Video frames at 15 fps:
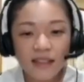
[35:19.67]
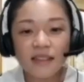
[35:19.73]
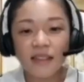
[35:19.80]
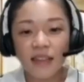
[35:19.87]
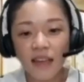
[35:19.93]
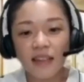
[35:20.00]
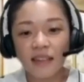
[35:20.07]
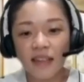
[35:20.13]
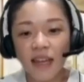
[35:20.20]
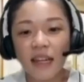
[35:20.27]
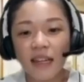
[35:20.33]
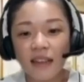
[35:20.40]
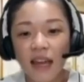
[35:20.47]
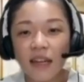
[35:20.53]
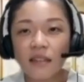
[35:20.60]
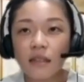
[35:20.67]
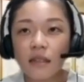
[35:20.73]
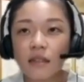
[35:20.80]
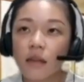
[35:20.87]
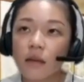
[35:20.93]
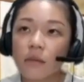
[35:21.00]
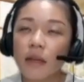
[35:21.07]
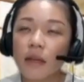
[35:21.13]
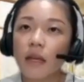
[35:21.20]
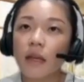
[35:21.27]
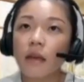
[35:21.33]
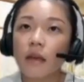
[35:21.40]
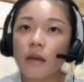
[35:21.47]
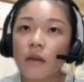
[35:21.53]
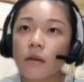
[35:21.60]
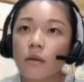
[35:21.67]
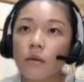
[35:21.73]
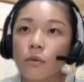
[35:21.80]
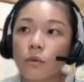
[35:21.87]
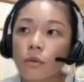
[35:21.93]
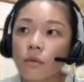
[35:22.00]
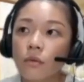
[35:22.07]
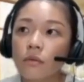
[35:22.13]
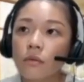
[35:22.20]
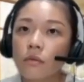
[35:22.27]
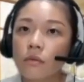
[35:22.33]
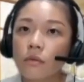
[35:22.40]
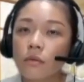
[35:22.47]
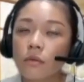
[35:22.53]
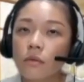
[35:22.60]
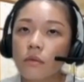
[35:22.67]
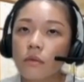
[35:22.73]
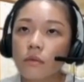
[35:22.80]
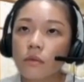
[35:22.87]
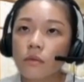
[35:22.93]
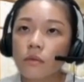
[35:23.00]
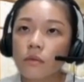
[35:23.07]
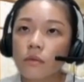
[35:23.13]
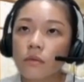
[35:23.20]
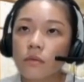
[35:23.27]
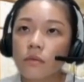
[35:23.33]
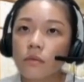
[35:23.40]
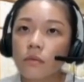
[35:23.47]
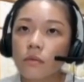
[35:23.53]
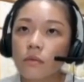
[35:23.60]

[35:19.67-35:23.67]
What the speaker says: yes. And it does take somebody who who